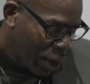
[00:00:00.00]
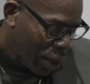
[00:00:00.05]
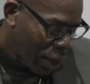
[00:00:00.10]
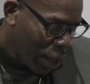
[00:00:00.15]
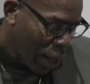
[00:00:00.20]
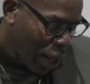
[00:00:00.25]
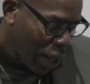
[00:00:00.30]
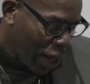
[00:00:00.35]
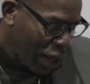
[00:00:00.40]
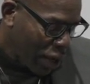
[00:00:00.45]

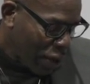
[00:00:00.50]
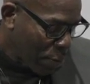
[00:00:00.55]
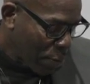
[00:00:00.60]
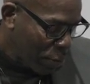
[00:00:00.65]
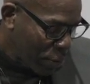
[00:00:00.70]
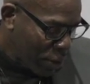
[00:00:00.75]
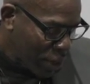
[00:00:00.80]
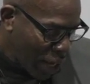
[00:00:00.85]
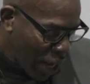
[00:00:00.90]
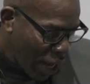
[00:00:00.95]
I
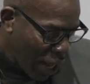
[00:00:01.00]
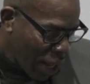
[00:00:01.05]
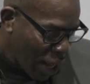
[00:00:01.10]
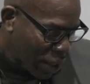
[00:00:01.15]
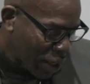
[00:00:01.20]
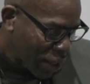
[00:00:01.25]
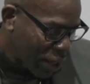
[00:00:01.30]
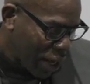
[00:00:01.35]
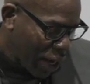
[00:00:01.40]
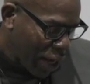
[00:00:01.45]
am not
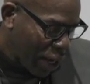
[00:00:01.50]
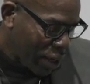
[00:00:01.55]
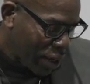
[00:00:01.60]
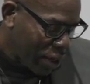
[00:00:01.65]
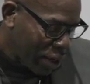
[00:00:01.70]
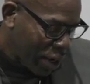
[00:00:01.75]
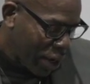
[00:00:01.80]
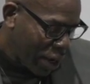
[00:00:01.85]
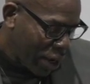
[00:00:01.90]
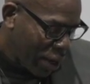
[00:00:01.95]

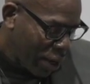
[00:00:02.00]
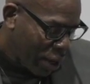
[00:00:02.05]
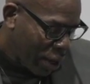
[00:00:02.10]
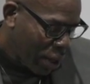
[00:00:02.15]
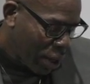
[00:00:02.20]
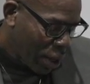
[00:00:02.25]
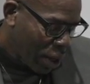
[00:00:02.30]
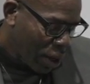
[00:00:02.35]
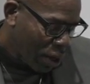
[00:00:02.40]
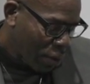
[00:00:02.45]
candidate
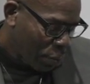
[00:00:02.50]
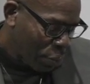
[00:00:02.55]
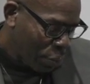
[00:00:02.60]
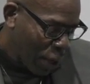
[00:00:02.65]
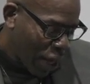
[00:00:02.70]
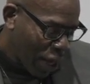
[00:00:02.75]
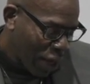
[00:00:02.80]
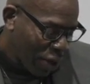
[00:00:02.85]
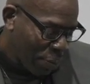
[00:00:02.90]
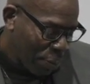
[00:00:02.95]
of
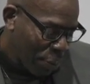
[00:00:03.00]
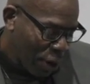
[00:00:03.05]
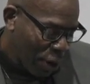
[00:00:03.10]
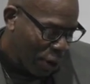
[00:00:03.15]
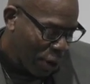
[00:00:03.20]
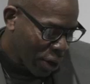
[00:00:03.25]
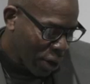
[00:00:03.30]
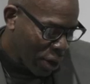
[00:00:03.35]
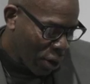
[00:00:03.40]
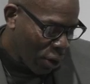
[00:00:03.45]
black
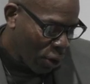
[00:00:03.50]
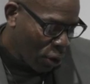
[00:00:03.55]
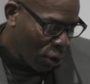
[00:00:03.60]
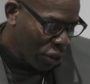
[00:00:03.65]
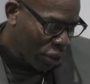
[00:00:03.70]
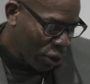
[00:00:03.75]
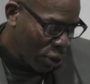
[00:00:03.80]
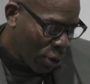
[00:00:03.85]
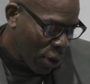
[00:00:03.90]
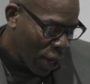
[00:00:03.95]
American,
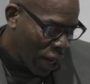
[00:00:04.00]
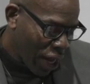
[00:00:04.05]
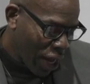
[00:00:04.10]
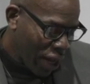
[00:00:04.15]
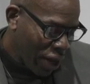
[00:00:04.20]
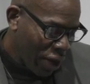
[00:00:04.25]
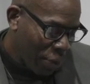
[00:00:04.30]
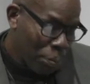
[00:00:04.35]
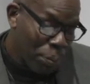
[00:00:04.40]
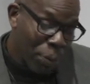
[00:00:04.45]
although
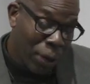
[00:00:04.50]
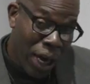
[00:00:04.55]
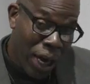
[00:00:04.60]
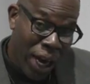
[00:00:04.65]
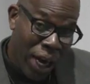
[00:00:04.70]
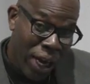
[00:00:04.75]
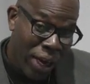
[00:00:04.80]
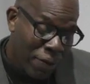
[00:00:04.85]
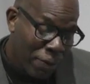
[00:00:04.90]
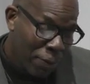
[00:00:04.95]
I am
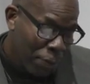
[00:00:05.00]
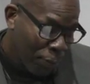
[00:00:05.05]
black